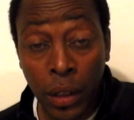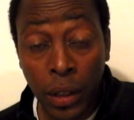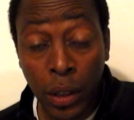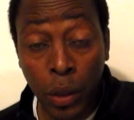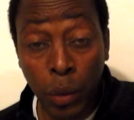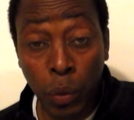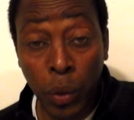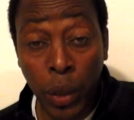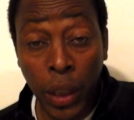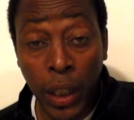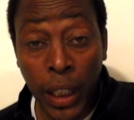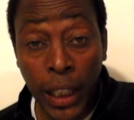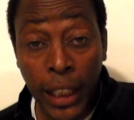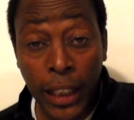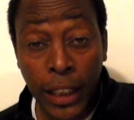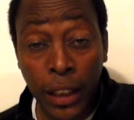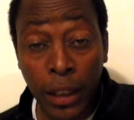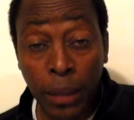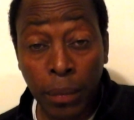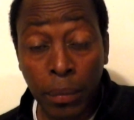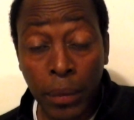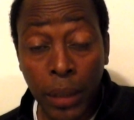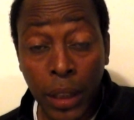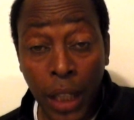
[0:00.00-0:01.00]
to release
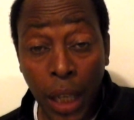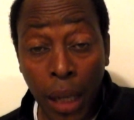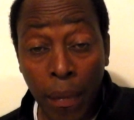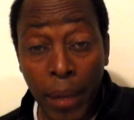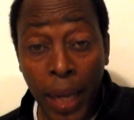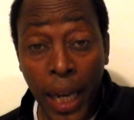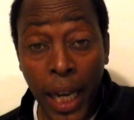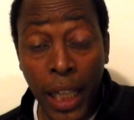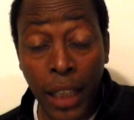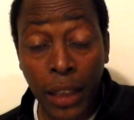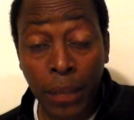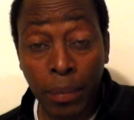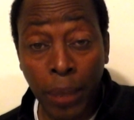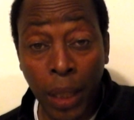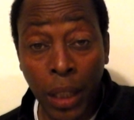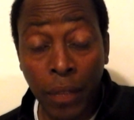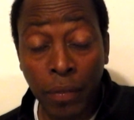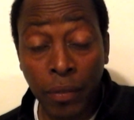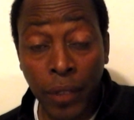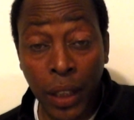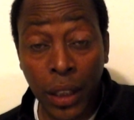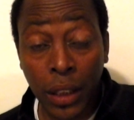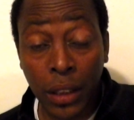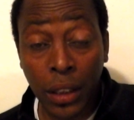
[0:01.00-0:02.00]
some dumbass
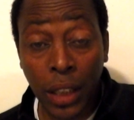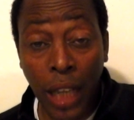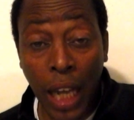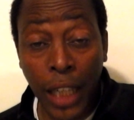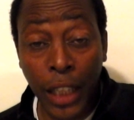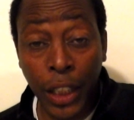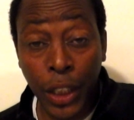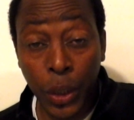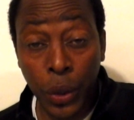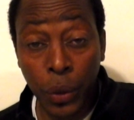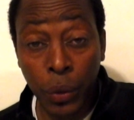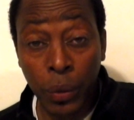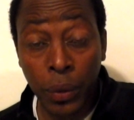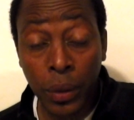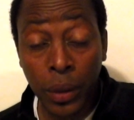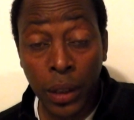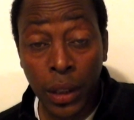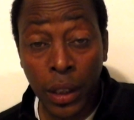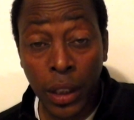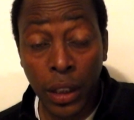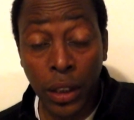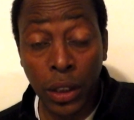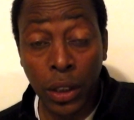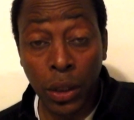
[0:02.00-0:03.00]
motherfuckers like you
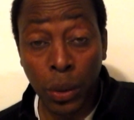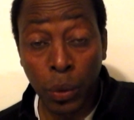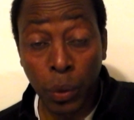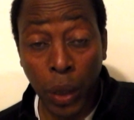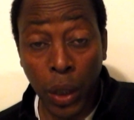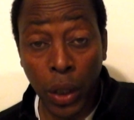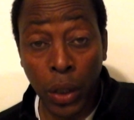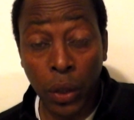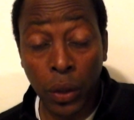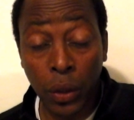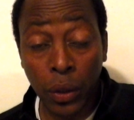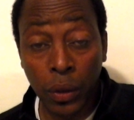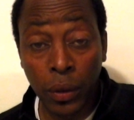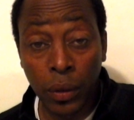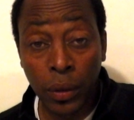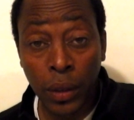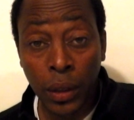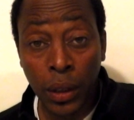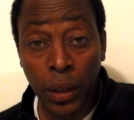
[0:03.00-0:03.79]
into the world?